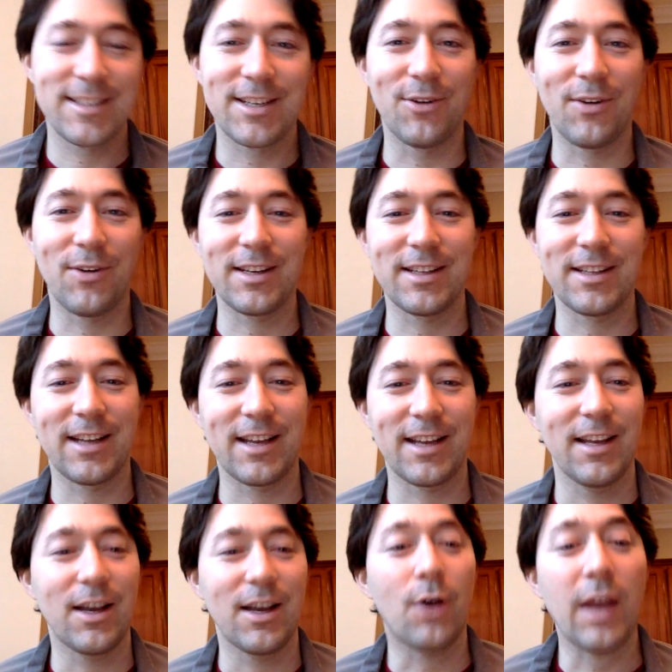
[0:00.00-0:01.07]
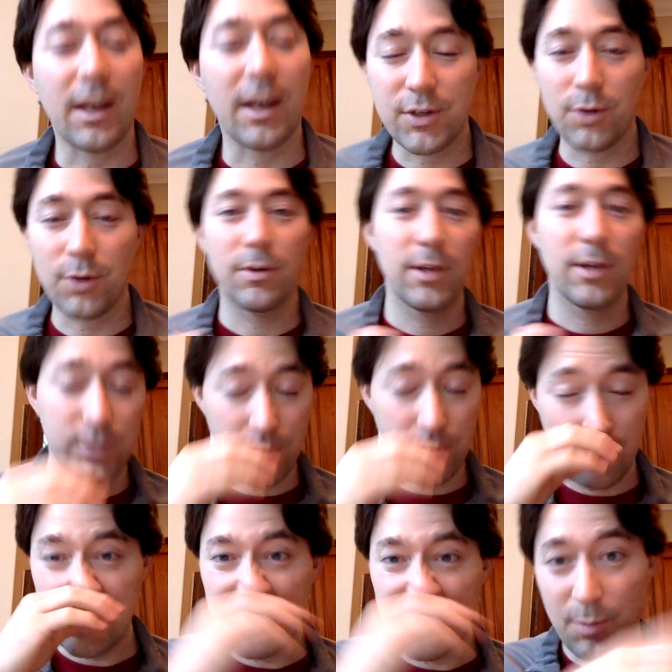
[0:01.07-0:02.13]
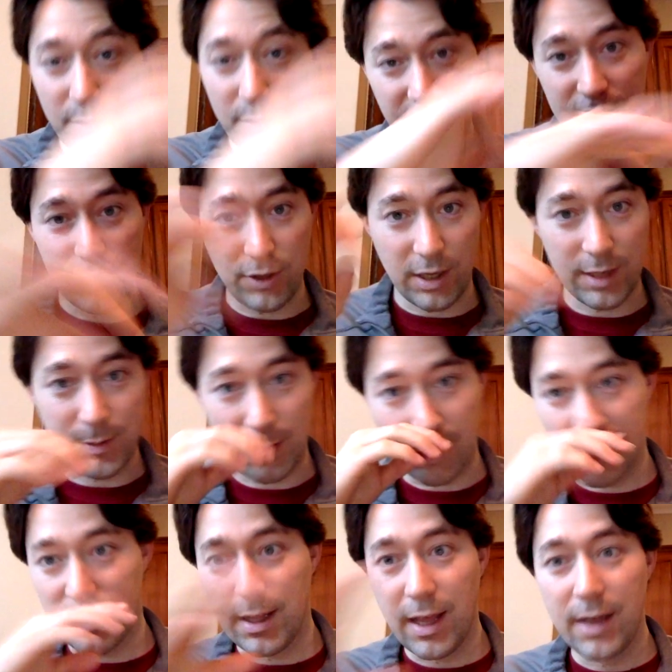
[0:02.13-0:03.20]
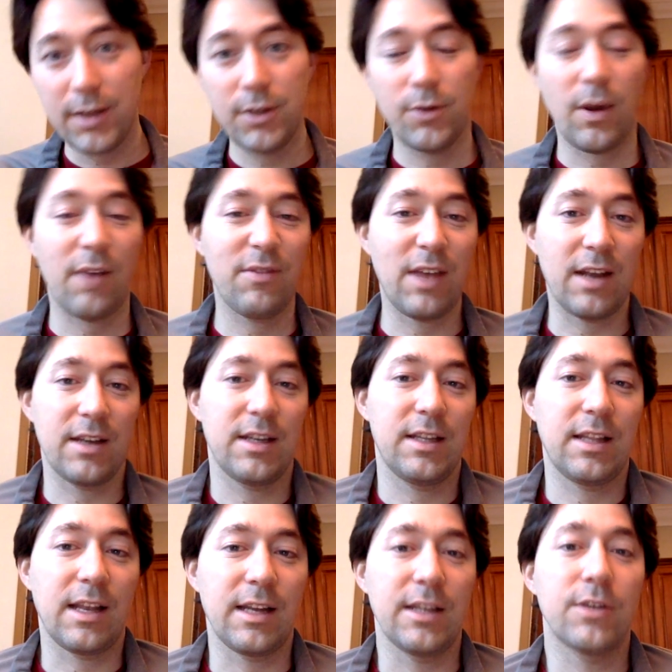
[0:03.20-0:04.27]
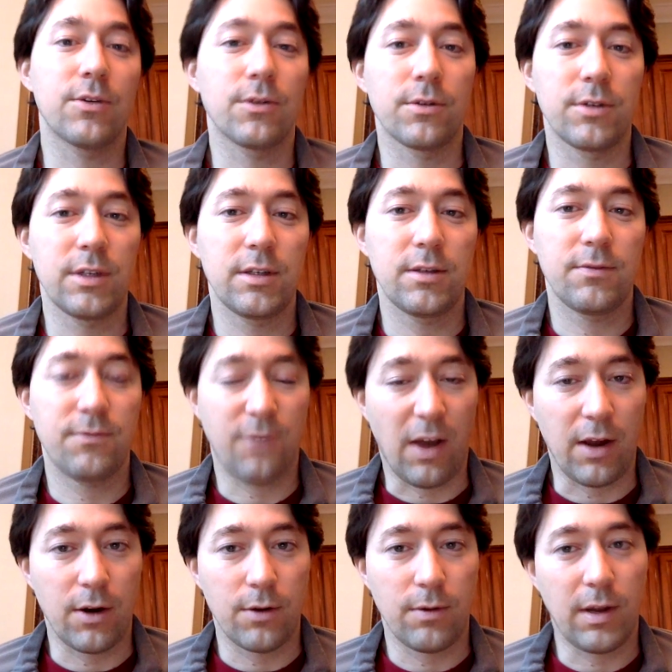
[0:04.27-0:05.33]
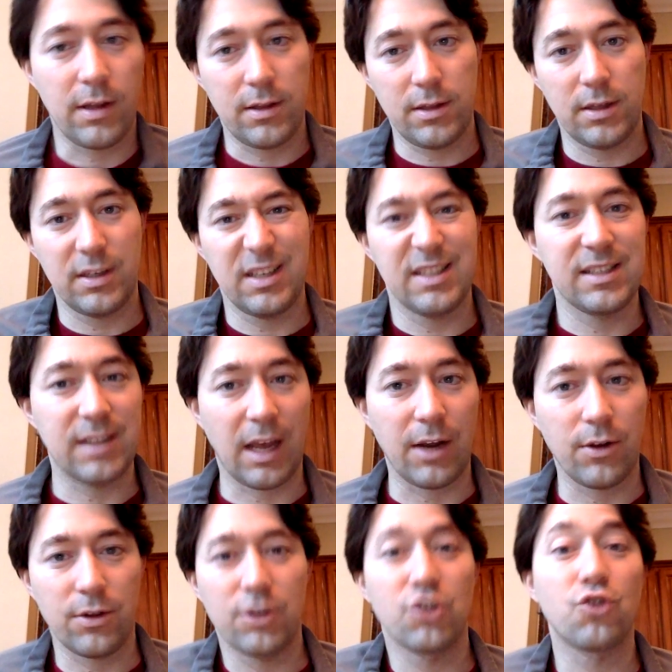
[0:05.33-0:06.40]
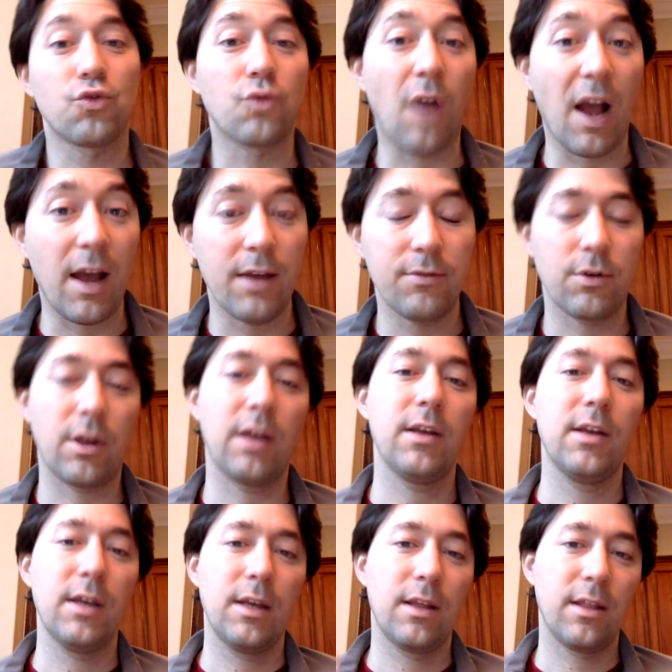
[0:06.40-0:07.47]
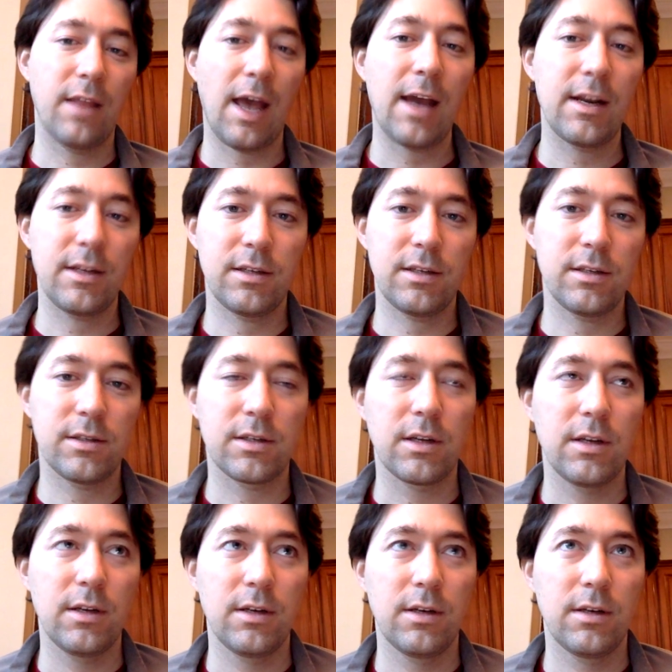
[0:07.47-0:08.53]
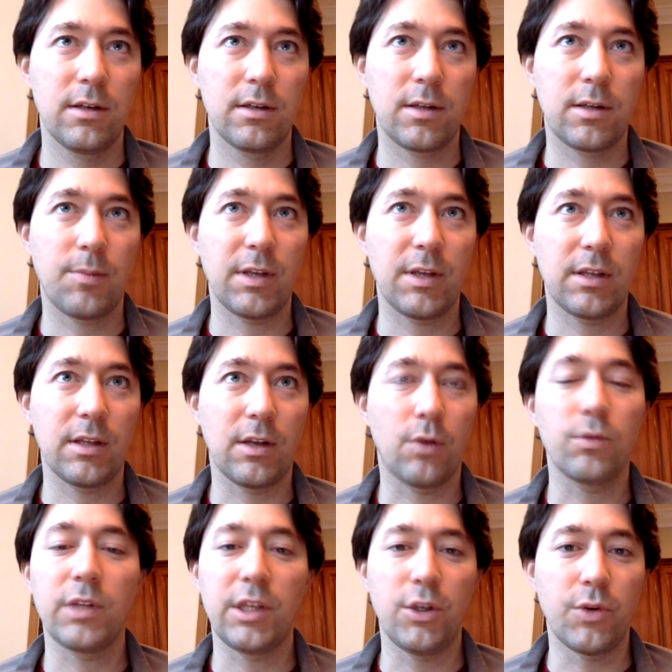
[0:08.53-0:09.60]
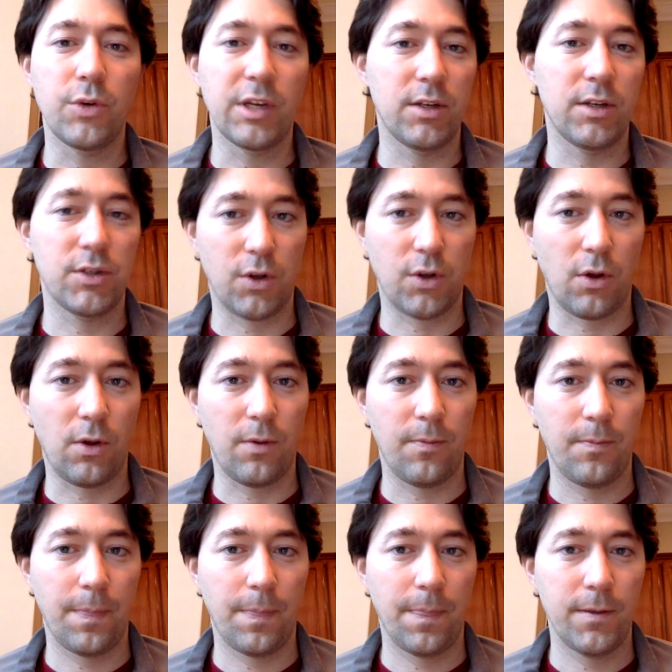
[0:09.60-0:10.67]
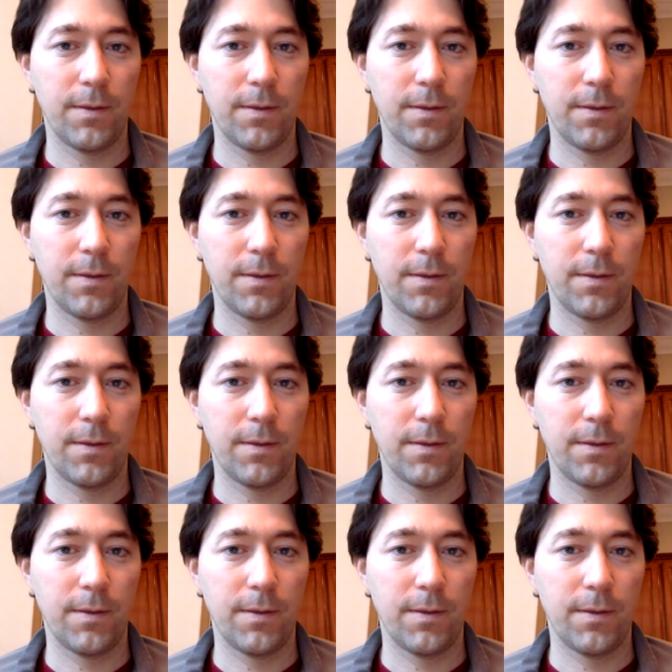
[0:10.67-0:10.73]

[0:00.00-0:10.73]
Let's go on to the next. Oh yeah, so that's the motivational aspect. Then you have that inner fire, right? The desire, the drive. Okay, that is something that only you can install.